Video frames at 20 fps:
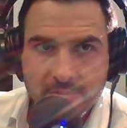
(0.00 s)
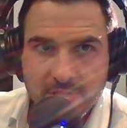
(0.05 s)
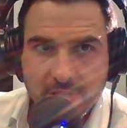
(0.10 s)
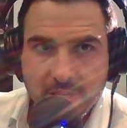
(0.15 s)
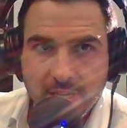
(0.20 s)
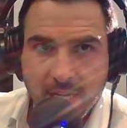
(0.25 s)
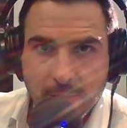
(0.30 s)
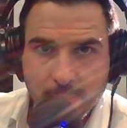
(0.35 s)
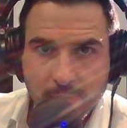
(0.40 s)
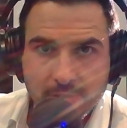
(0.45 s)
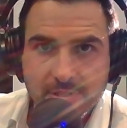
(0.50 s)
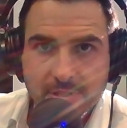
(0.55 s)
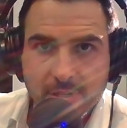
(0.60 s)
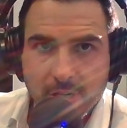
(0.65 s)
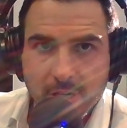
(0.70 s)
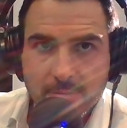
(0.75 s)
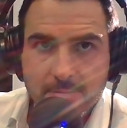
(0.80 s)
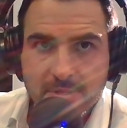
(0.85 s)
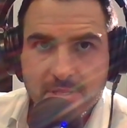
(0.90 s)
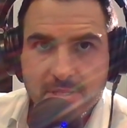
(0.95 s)
couple of
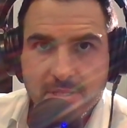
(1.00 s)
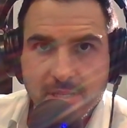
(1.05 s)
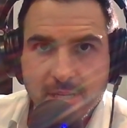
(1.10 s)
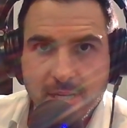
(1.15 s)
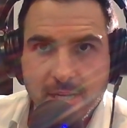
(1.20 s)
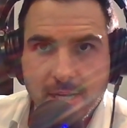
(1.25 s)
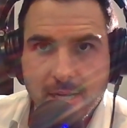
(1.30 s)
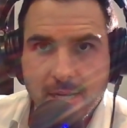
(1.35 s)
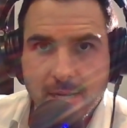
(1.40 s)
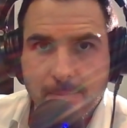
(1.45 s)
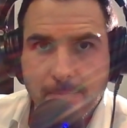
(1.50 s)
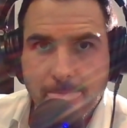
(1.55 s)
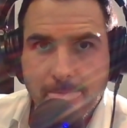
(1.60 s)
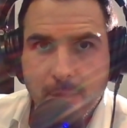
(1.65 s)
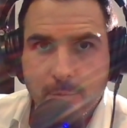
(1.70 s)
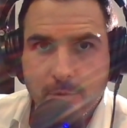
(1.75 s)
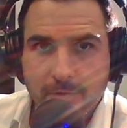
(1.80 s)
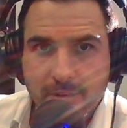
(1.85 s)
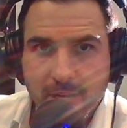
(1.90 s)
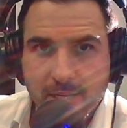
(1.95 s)
times,
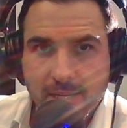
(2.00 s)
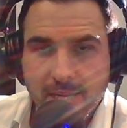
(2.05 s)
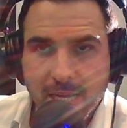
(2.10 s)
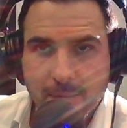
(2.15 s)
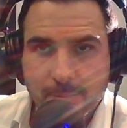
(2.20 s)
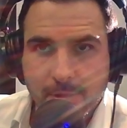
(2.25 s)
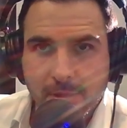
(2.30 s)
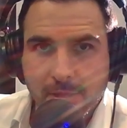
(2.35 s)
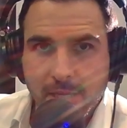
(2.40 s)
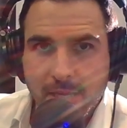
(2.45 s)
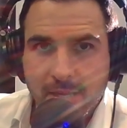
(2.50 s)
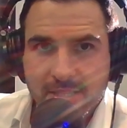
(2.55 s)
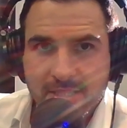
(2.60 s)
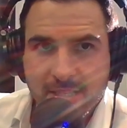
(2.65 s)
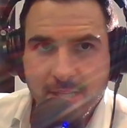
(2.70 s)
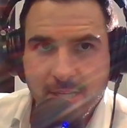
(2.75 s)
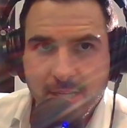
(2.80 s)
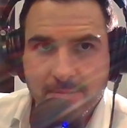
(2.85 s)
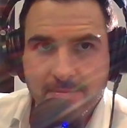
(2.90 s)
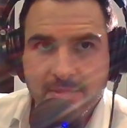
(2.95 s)
and we've had Carbon
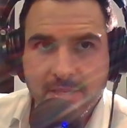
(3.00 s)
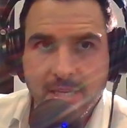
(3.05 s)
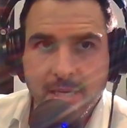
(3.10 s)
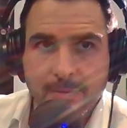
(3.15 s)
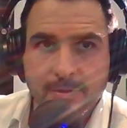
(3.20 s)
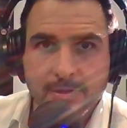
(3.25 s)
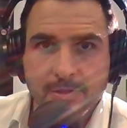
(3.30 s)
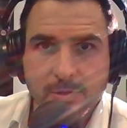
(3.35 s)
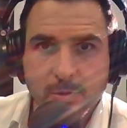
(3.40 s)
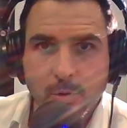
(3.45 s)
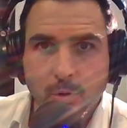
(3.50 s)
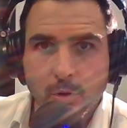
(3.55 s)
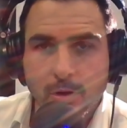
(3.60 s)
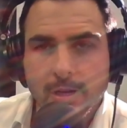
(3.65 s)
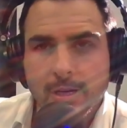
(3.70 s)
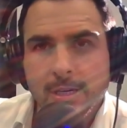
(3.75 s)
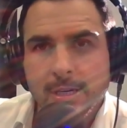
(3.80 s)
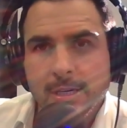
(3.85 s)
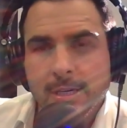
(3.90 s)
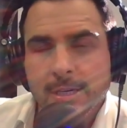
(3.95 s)
Landscapes come and
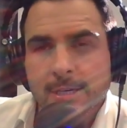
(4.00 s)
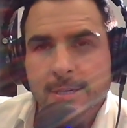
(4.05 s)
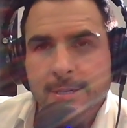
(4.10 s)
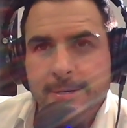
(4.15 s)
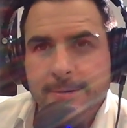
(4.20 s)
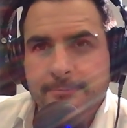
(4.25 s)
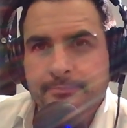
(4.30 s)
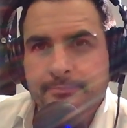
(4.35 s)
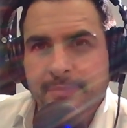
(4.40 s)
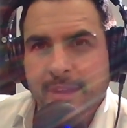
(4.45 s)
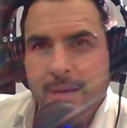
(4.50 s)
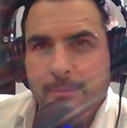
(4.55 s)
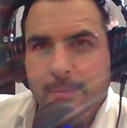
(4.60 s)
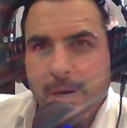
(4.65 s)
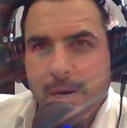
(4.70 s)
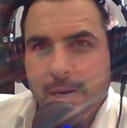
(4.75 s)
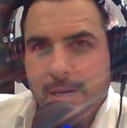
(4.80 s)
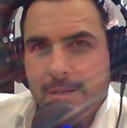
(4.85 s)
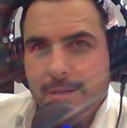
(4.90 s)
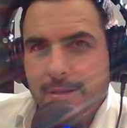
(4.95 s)
talk.
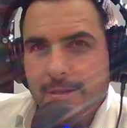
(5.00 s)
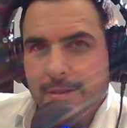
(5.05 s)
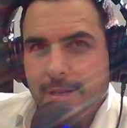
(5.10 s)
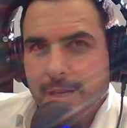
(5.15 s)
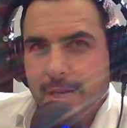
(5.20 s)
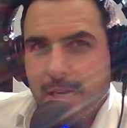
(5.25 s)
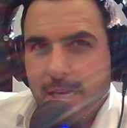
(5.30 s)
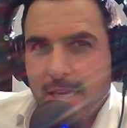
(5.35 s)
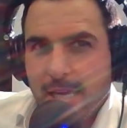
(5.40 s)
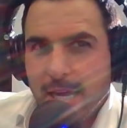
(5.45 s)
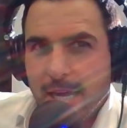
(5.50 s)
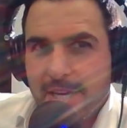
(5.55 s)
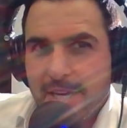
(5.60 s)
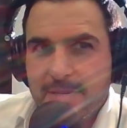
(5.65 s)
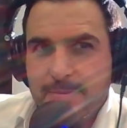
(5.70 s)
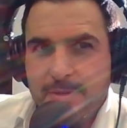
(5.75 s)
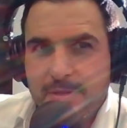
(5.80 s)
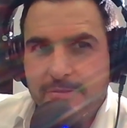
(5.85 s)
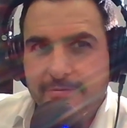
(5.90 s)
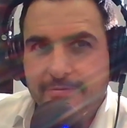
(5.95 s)
But the
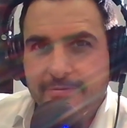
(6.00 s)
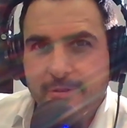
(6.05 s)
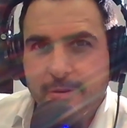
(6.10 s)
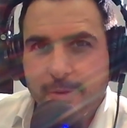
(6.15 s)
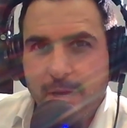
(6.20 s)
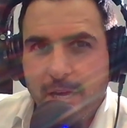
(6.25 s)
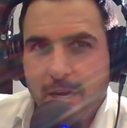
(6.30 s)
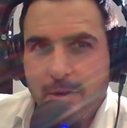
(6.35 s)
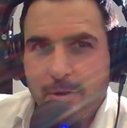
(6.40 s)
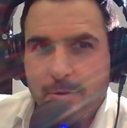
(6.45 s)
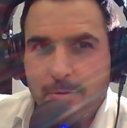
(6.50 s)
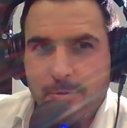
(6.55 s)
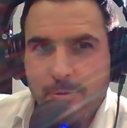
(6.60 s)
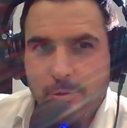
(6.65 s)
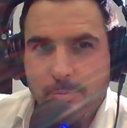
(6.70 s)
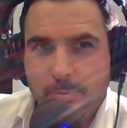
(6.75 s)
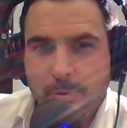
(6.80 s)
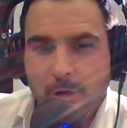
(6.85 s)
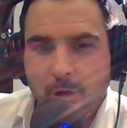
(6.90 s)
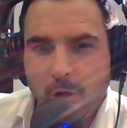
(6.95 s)
engagement from our
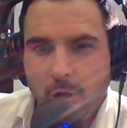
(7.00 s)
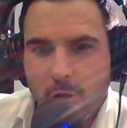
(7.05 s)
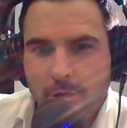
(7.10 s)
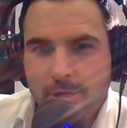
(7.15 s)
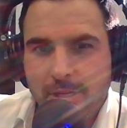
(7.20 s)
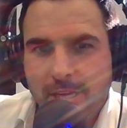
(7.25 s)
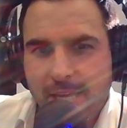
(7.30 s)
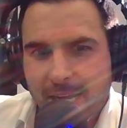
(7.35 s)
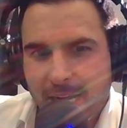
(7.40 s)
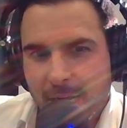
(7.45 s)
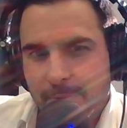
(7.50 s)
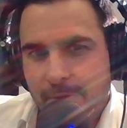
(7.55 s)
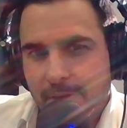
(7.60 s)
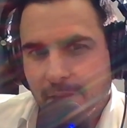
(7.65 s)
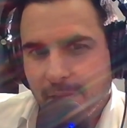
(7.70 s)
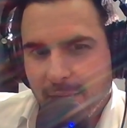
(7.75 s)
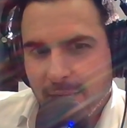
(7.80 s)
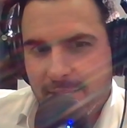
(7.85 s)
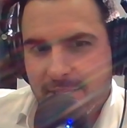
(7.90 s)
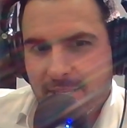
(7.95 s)
group on Carbon
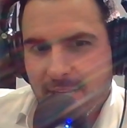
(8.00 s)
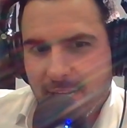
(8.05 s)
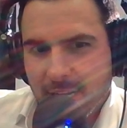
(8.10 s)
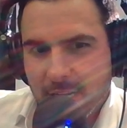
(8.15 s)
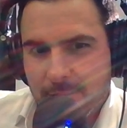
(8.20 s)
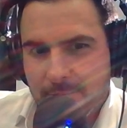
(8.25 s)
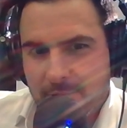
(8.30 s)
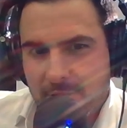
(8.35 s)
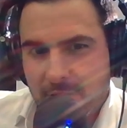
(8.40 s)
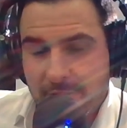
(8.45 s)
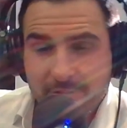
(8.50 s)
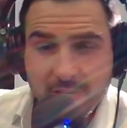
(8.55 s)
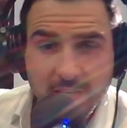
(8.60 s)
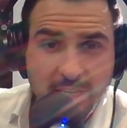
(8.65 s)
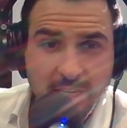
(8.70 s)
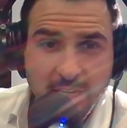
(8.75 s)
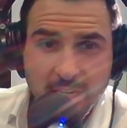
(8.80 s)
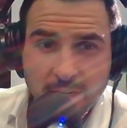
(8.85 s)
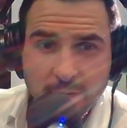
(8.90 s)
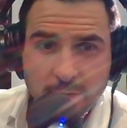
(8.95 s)
Landscapes, even our
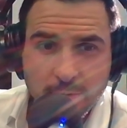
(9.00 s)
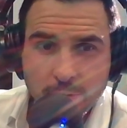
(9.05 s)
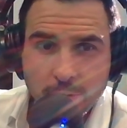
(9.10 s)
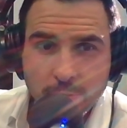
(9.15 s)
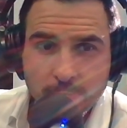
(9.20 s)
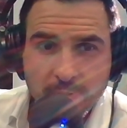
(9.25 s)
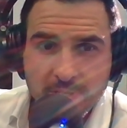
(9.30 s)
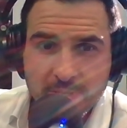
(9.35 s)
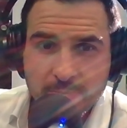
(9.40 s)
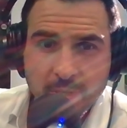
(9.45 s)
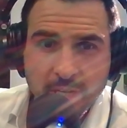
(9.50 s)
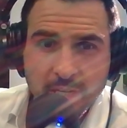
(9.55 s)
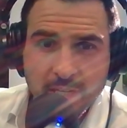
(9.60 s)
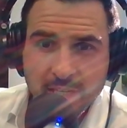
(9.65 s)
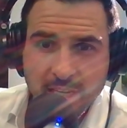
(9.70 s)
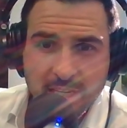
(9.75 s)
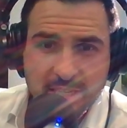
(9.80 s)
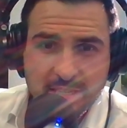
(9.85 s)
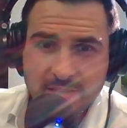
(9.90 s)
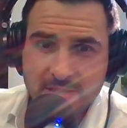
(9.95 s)
younger group, has been
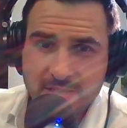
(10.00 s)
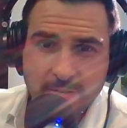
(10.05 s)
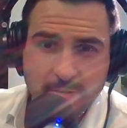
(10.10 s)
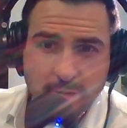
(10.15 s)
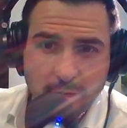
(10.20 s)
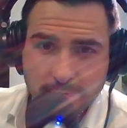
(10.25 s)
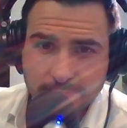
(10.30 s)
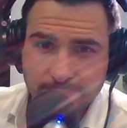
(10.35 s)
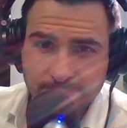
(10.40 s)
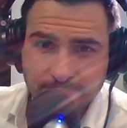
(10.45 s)
next to zero.